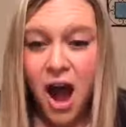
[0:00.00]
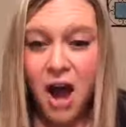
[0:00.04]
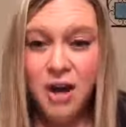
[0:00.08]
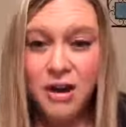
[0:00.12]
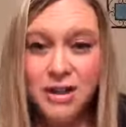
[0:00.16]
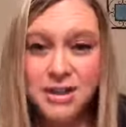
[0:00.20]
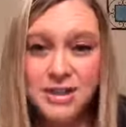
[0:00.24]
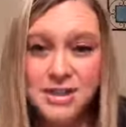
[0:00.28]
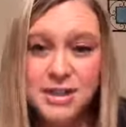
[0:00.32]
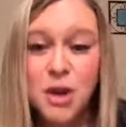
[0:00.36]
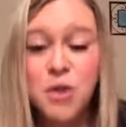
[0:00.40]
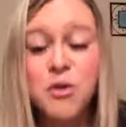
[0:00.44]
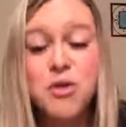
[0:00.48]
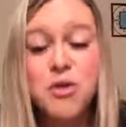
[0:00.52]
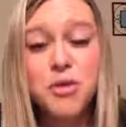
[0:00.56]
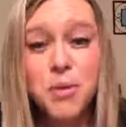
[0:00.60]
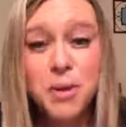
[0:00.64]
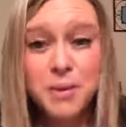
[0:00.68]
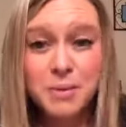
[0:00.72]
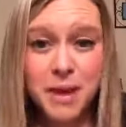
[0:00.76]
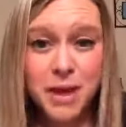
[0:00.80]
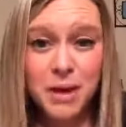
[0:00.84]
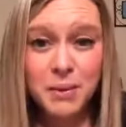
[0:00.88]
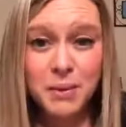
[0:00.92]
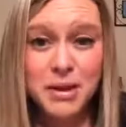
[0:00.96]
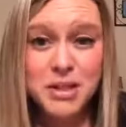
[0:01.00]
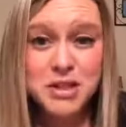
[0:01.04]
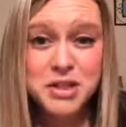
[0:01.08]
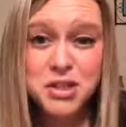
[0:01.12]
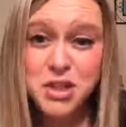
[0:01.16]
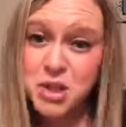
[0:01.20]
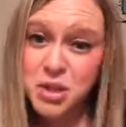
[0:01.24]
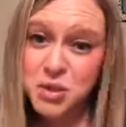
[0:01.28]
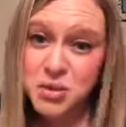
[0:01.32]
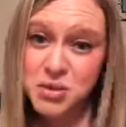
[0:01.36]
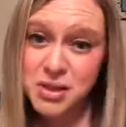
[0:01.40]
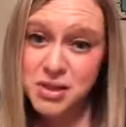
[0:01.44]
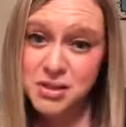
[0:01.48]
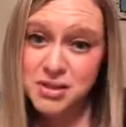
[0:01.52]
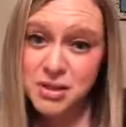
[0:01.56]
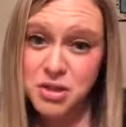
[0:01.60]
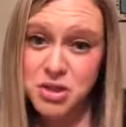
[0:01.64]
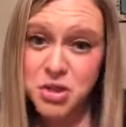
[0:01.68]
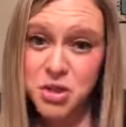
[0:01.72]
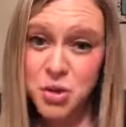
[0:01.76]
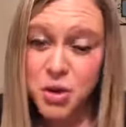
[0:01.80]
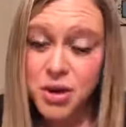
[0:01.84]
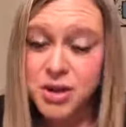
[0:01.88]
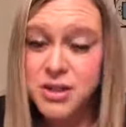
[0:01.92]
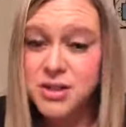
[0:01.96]
All right, so 3 main ways to use
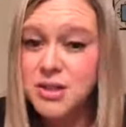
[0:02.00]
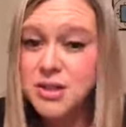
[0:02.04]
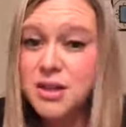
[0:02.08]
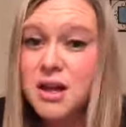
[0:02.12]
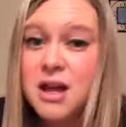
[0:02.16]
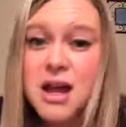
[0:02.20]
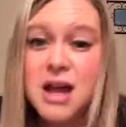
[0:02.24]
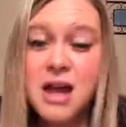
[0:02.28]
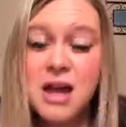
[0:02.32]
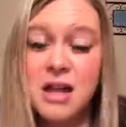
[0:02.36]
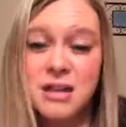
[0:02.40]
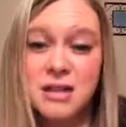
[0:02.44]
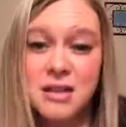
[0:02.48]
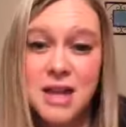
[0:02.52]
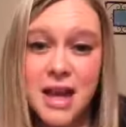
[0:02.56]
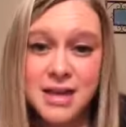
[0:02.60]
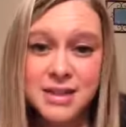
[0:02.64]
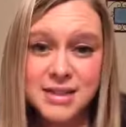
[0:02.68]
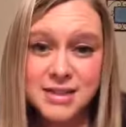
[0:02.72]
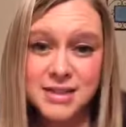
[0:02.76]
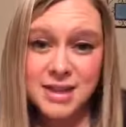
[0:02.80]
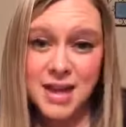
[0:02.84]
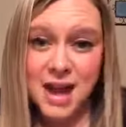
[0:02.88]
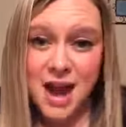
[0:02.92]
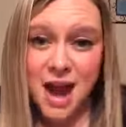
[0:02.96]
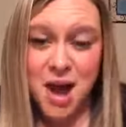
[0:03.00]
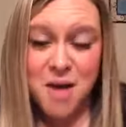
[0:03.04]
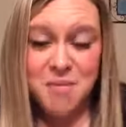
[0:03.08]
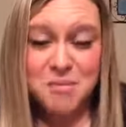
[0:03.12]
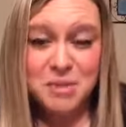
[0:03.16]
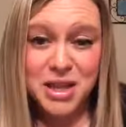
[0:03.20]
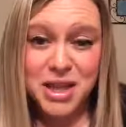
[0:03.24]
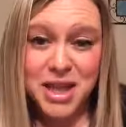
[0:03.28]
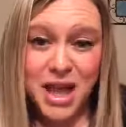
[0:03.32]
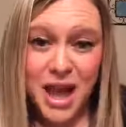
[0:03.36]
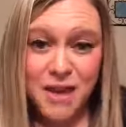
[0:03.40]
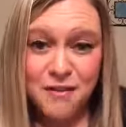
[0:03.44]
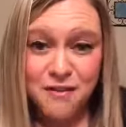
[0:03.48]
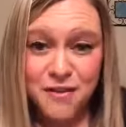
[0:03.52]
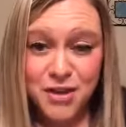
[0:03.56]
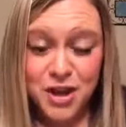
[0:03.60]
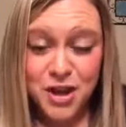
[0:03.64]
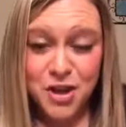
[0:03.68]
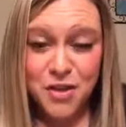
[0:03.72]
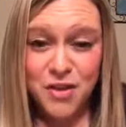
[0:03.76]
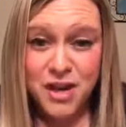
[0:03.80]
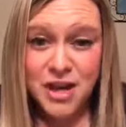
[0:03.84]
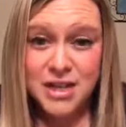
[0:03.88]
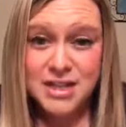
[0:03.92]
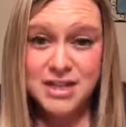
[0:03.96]
essential oils. Last live
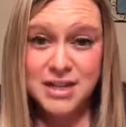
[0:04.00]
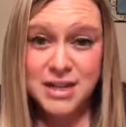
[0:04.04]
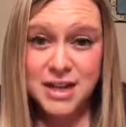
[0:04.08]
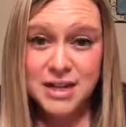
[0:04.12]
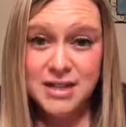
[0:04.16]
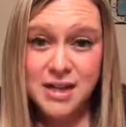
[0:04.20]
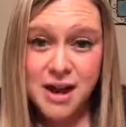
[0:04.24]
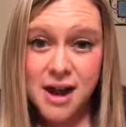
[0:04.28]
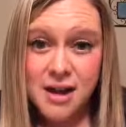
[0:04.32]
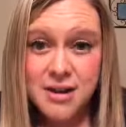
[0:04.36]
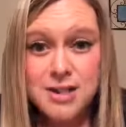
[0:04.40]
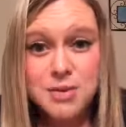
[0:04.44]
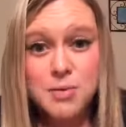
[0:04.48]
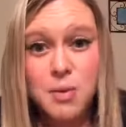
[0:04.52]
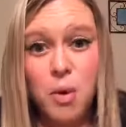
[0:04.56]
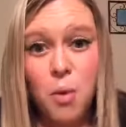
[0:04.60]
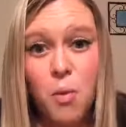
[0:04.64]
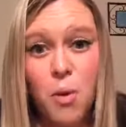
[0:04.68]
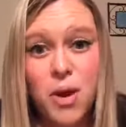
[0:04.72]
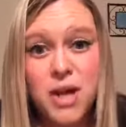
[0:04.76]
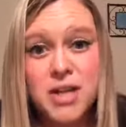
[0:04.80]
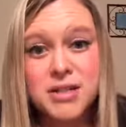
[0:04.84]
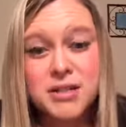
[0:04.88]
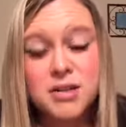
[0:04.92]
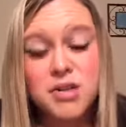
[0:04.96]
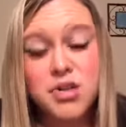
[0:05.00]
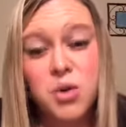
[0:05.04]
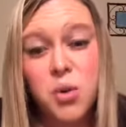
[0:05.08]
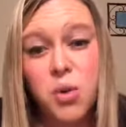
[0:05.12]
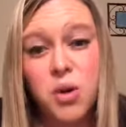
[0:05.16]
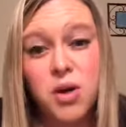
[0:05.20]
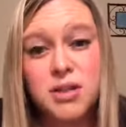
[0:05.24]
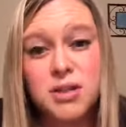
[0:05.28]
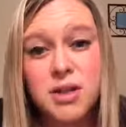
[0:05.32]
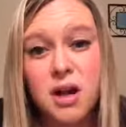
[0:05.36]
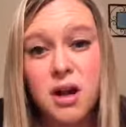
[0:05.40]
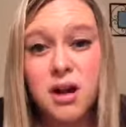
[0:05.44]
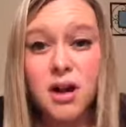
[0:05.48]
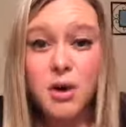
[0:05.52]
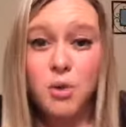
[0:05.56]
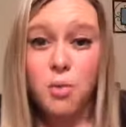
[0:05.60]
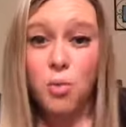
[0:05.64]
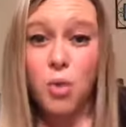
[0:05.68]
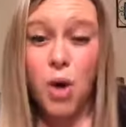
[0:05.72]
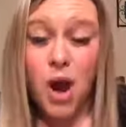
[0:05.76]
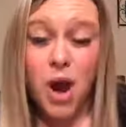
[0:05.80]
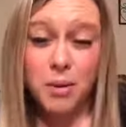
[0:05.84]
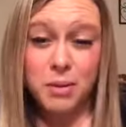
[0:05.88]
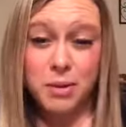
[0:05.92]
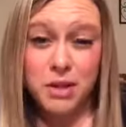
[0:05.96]
video that I did, I talked about what essential oils are and
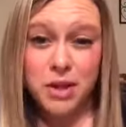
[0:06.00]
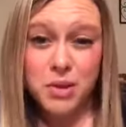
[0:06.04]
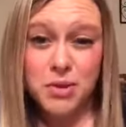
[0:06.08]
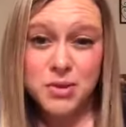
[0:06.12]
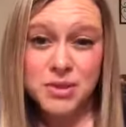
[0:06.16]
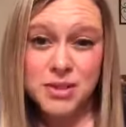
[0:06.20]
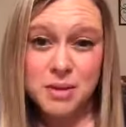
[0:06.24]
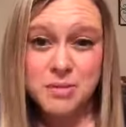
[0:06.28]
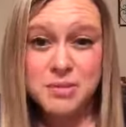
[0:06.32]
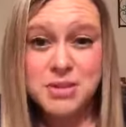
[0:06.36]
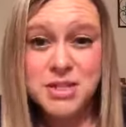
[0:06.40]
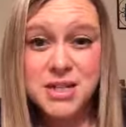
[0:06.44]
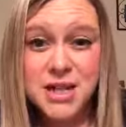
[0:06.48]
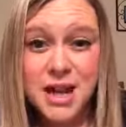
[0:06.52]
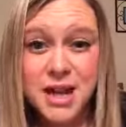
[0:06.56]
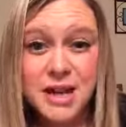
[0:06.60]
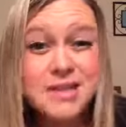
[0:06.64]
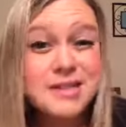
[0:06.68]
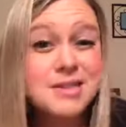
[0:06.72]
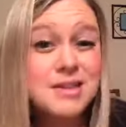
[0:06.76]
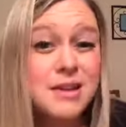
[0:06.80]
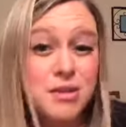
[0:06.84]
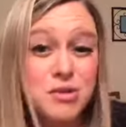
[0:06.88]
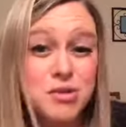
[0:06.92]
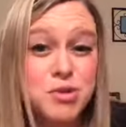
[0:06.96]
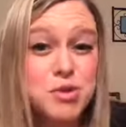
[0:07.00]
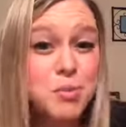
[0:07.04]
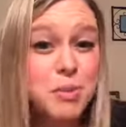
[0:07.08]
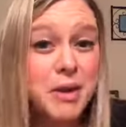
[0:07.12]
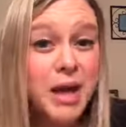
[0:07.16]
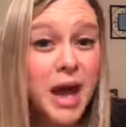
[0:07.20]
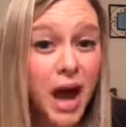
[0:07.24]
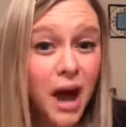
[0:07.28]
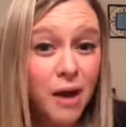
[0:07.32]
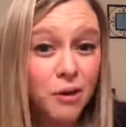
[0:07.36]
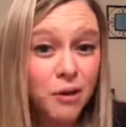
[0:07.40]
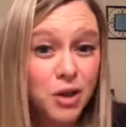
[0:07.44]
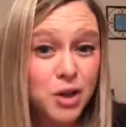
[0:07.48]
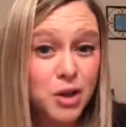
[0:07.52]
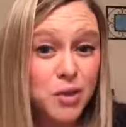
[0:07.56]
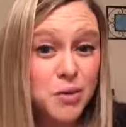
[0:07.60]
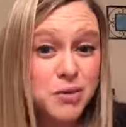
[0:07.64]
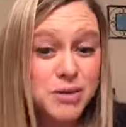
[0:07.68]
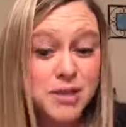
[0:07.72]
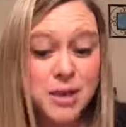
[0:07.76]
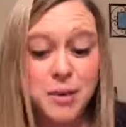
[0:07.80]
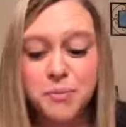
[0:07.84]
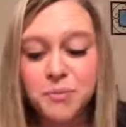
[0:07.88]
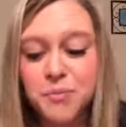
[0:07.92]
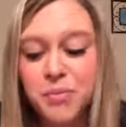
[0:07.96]
why we use them. Tonight it's going to be how to use
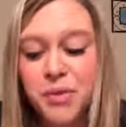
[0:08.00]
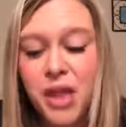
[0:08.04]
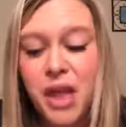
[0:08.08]
them.